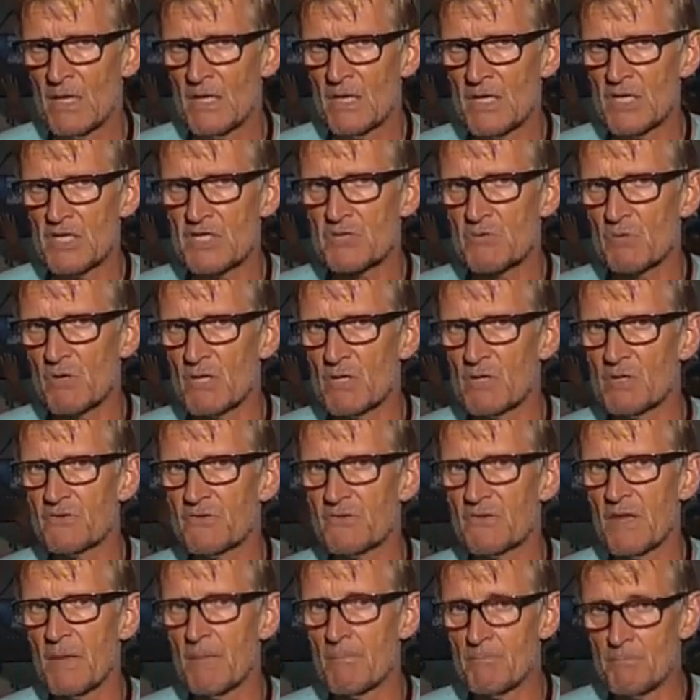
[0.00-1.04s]
Israel's
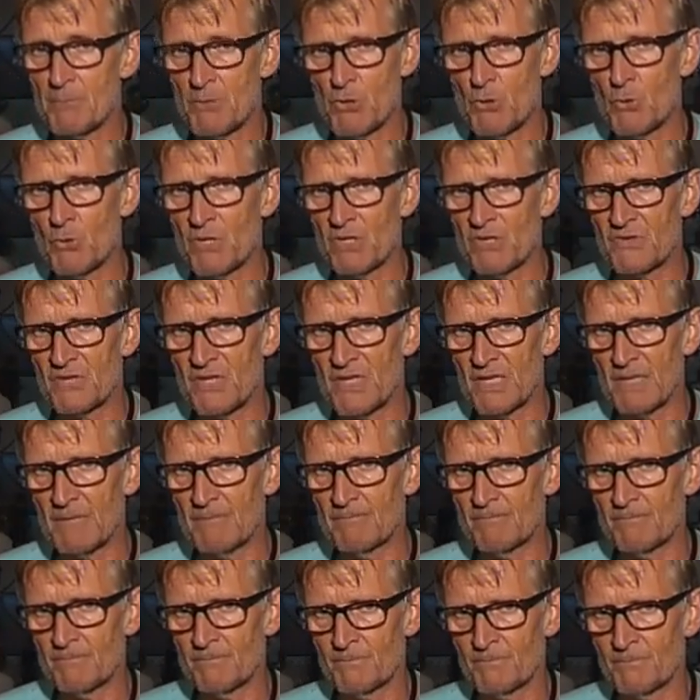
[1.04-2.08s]
impunity
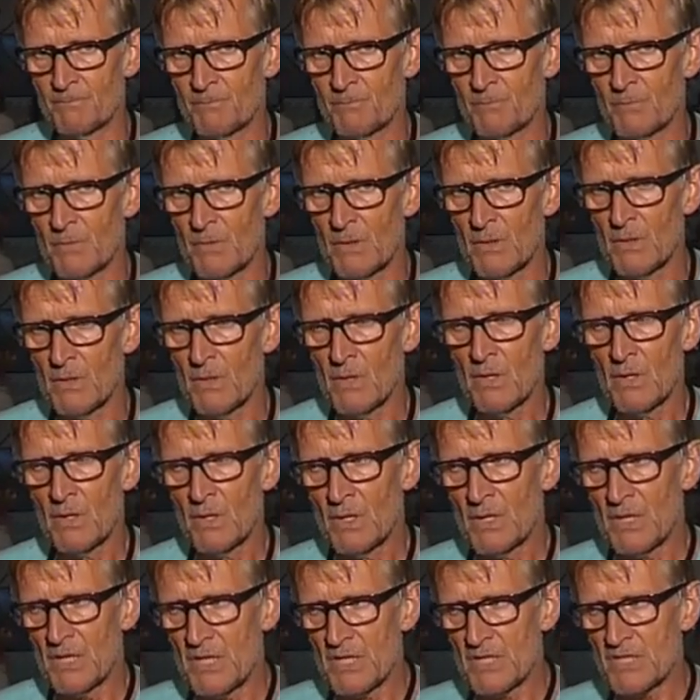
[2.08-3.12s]

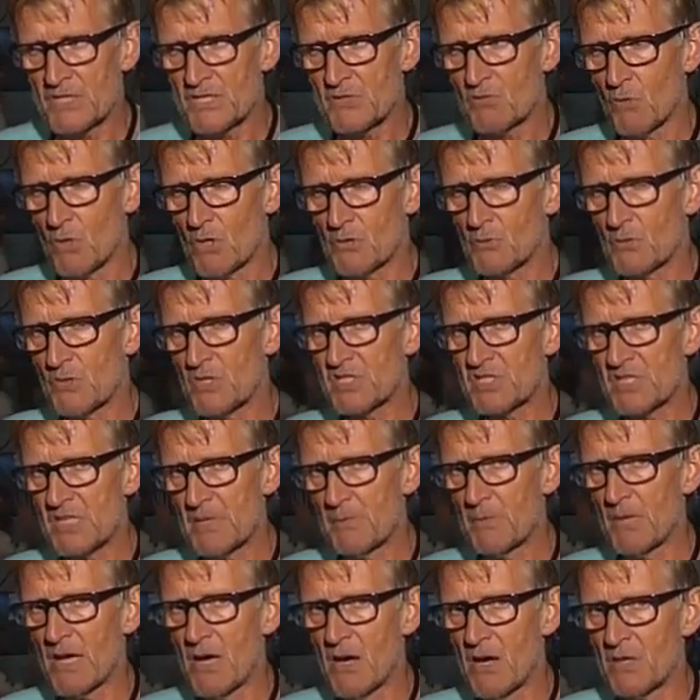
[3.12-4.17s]
is what we see
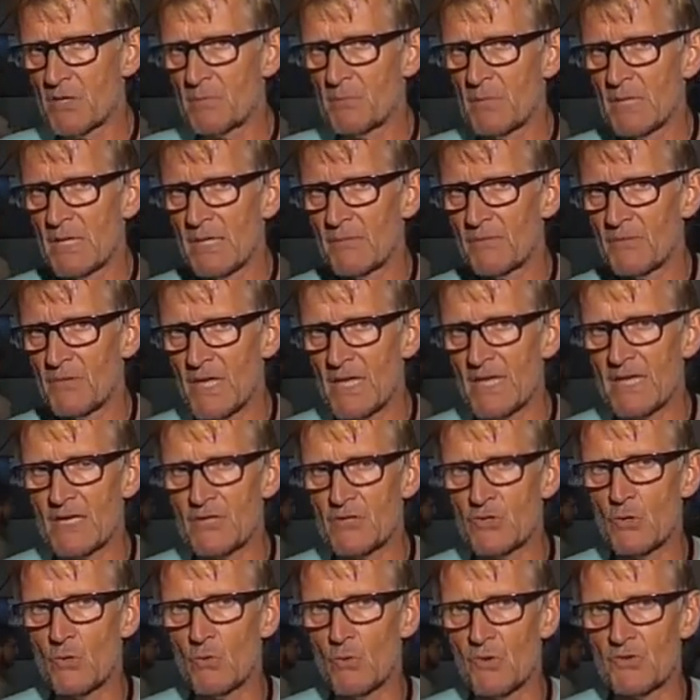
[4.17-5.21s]
behind me. They can
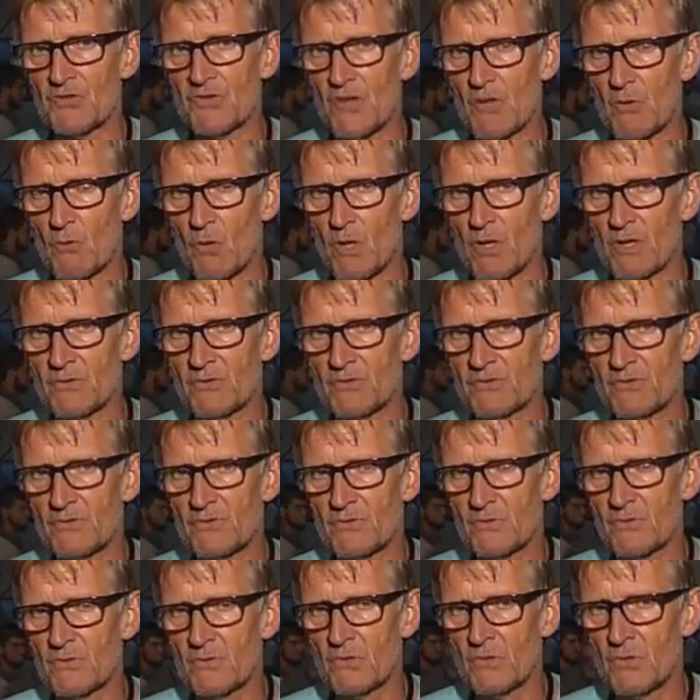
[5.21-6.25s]
do what they want.
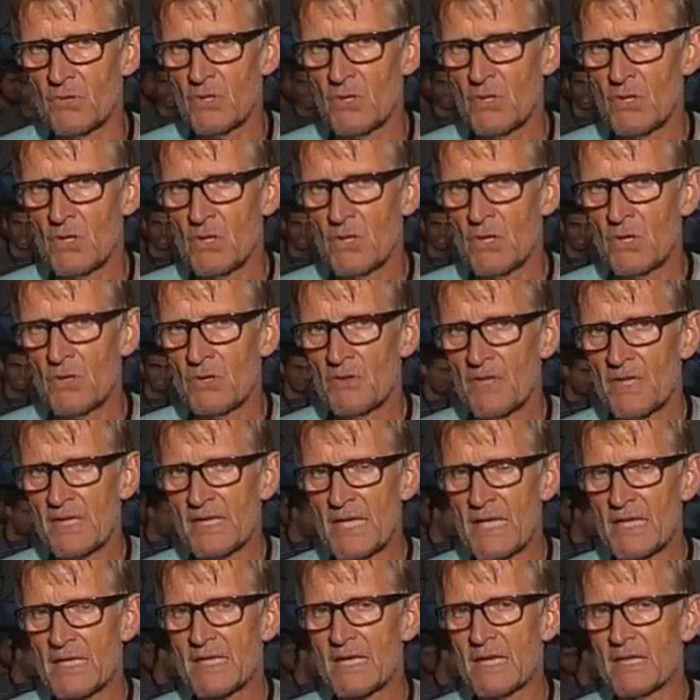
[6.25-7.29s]
They
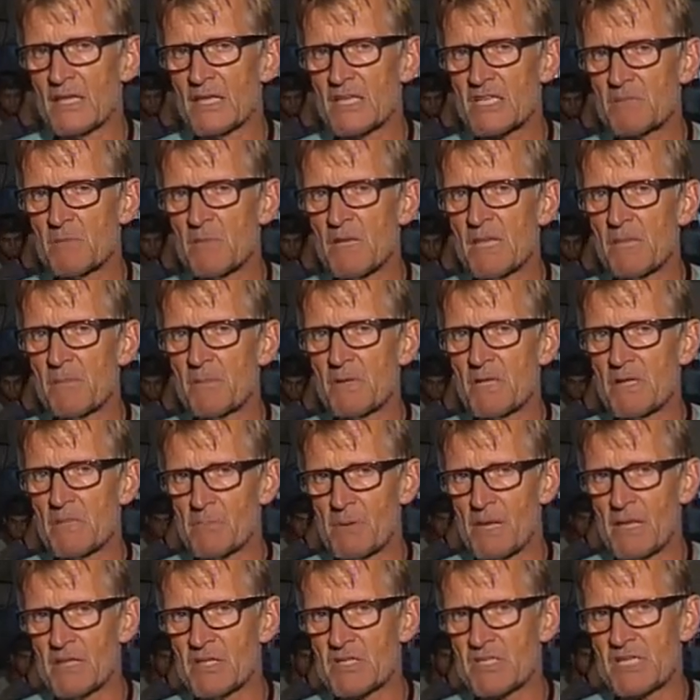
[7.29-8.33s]
can kill as many
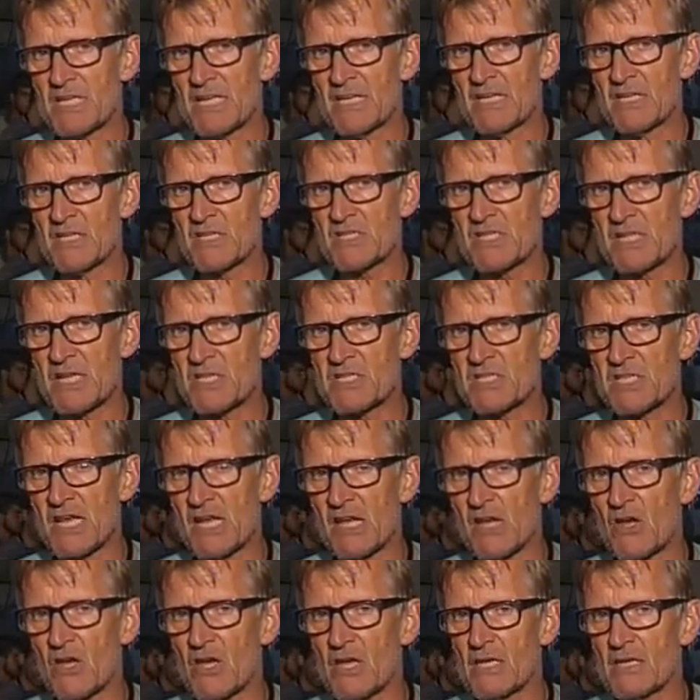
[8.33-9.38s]
Palestinians as they
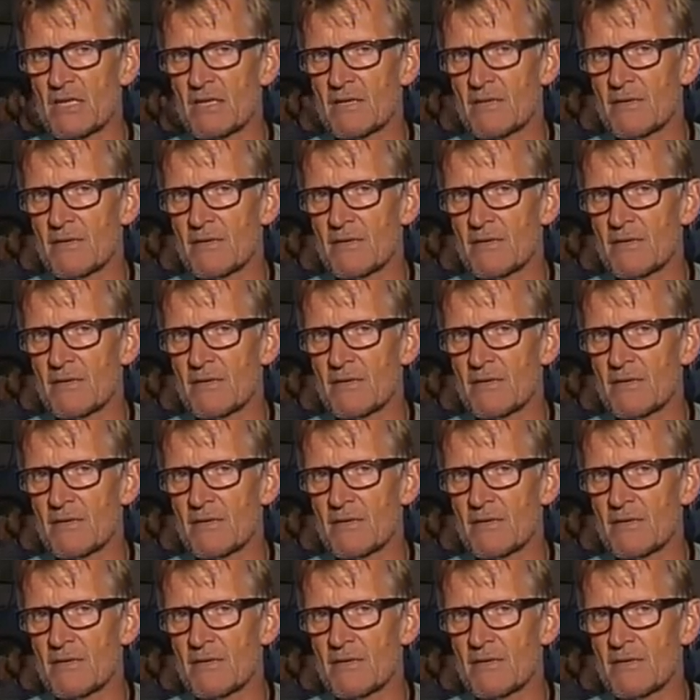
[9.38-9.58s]
like